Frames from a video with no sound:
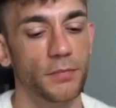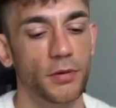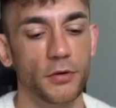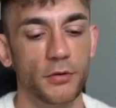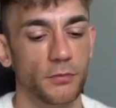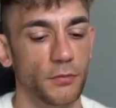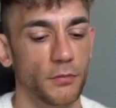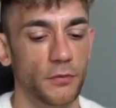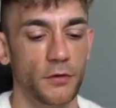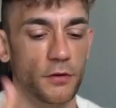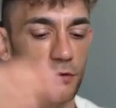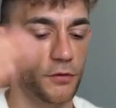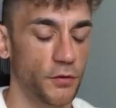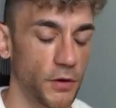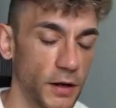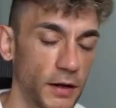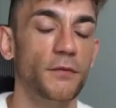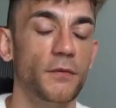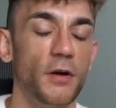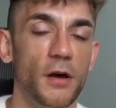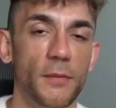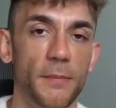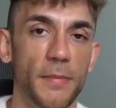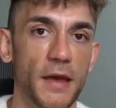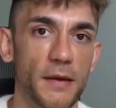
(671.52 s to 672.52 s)
boom,
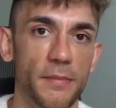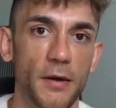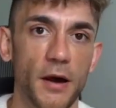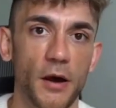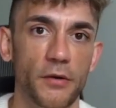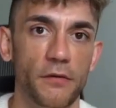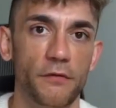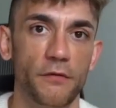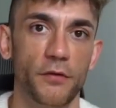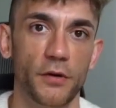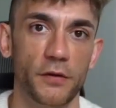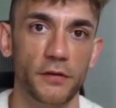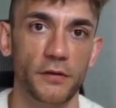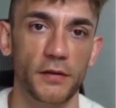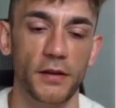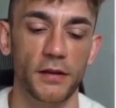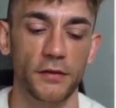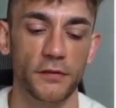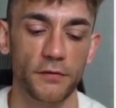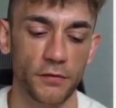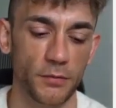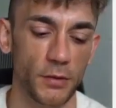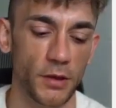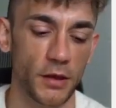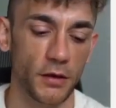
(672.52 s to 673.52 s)
create a PayPal invoice
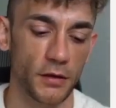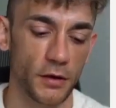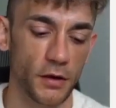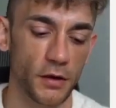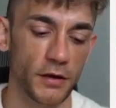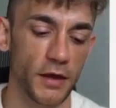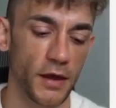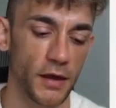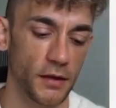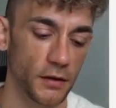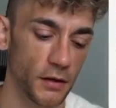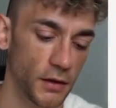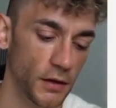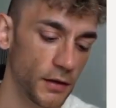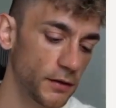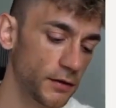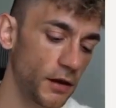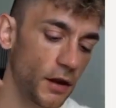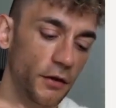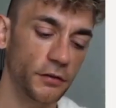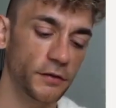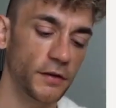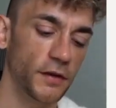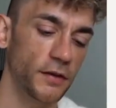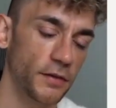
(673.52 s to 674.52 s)
link for me. Okay,
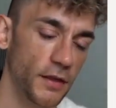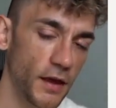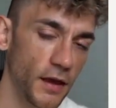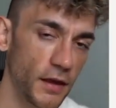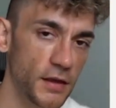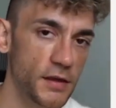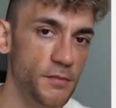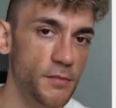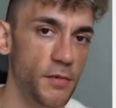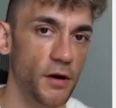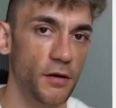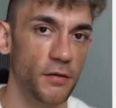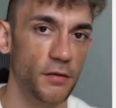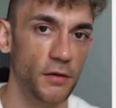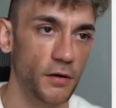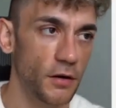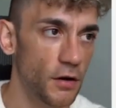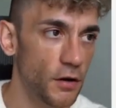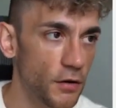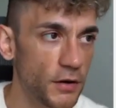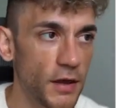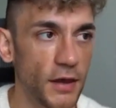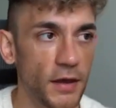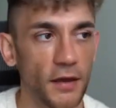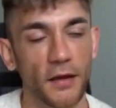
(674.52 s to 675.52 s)
now send that email.
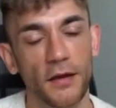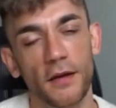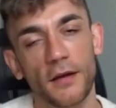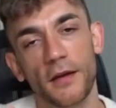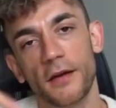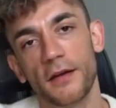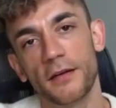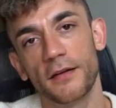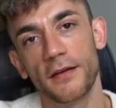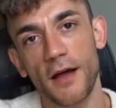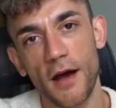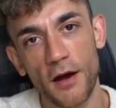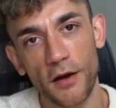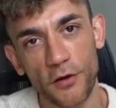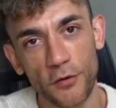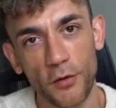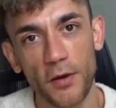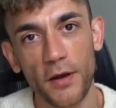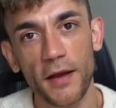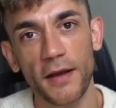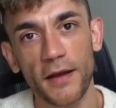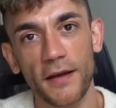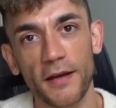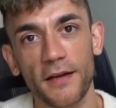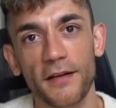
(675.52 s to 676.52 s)
Okay, now
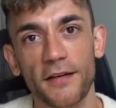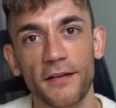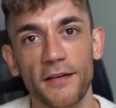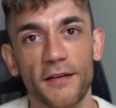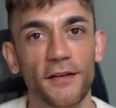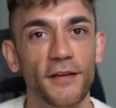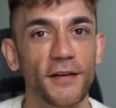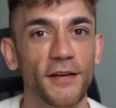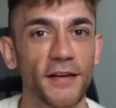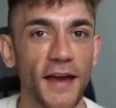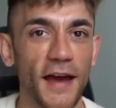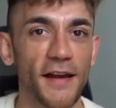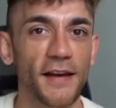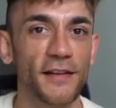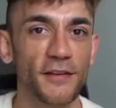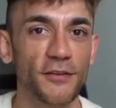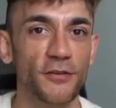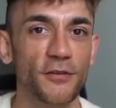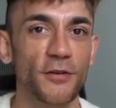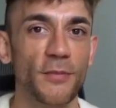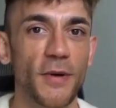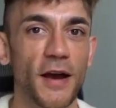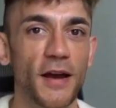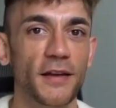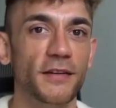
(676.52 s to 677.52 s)
create a calendar
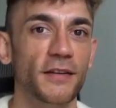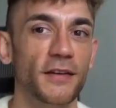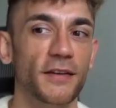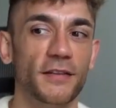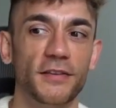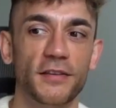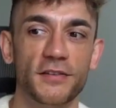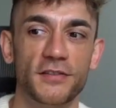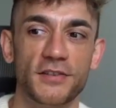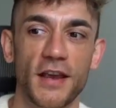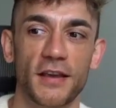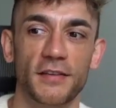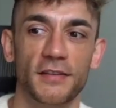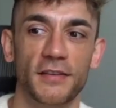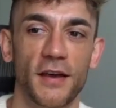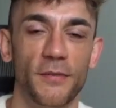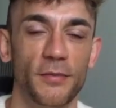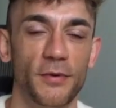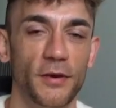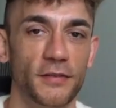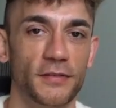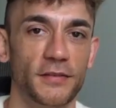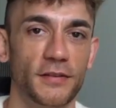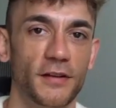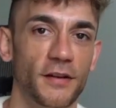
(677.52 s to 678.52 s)
reminder to chase that
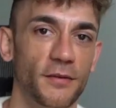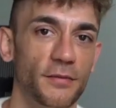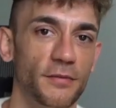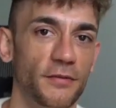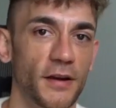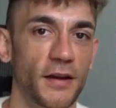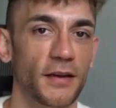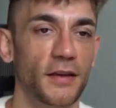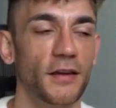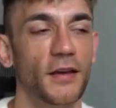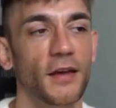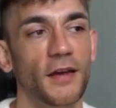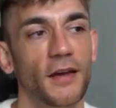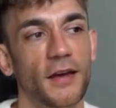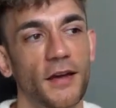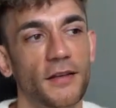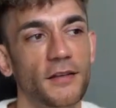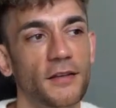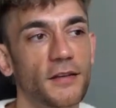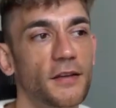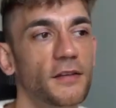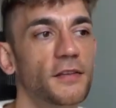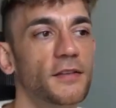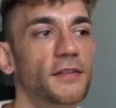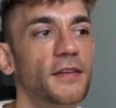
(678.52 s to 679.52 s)
person up, right? And
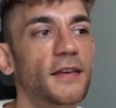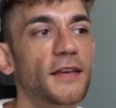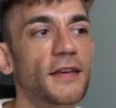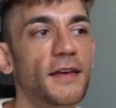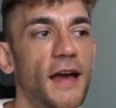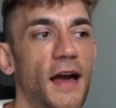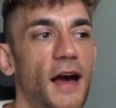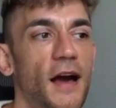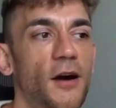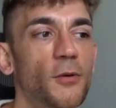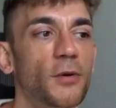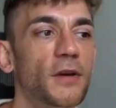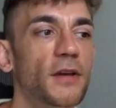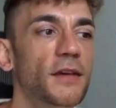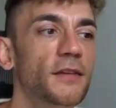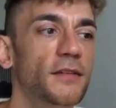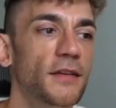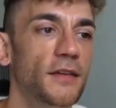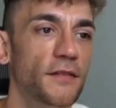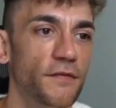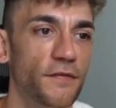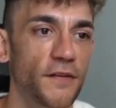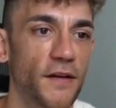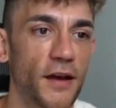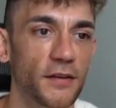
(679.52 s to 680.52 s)
you can see how
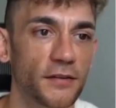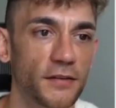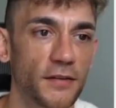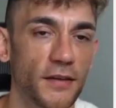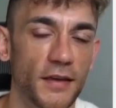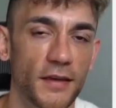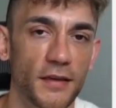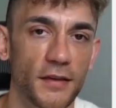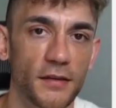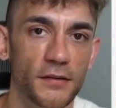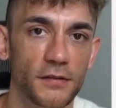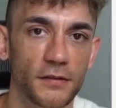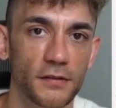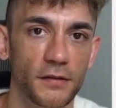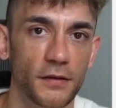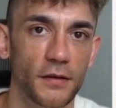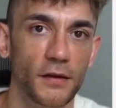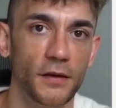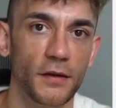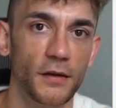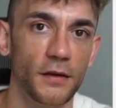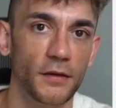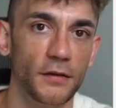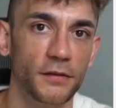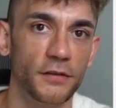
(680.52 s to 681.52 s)
easy and fast it is
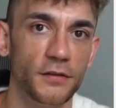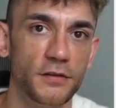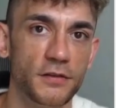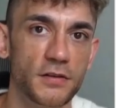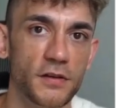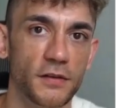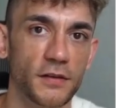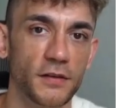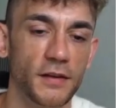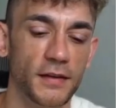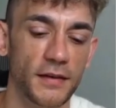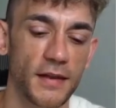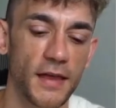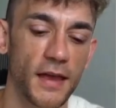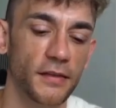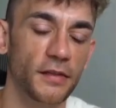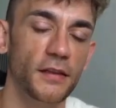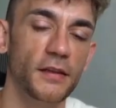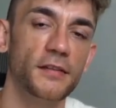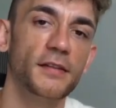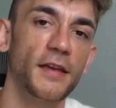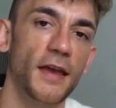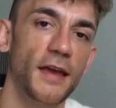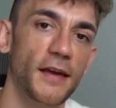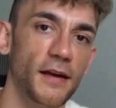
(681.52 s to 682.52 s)
to just connect
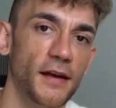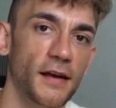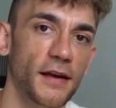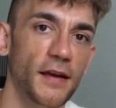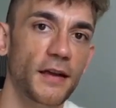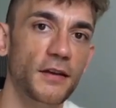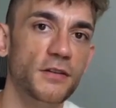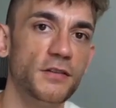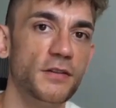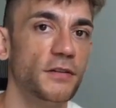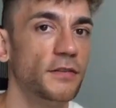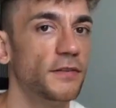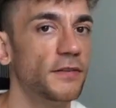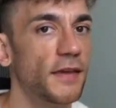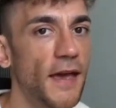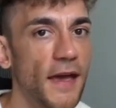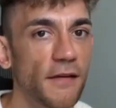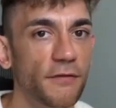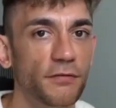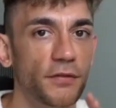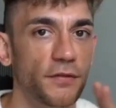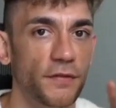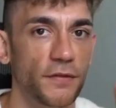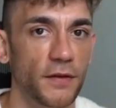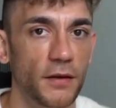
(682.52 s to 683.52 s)
this AI agent to
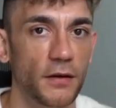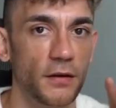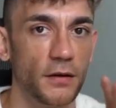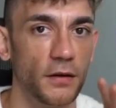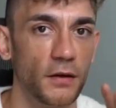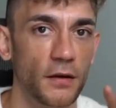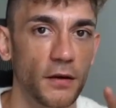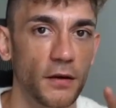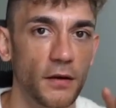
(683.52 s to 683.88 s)
everything.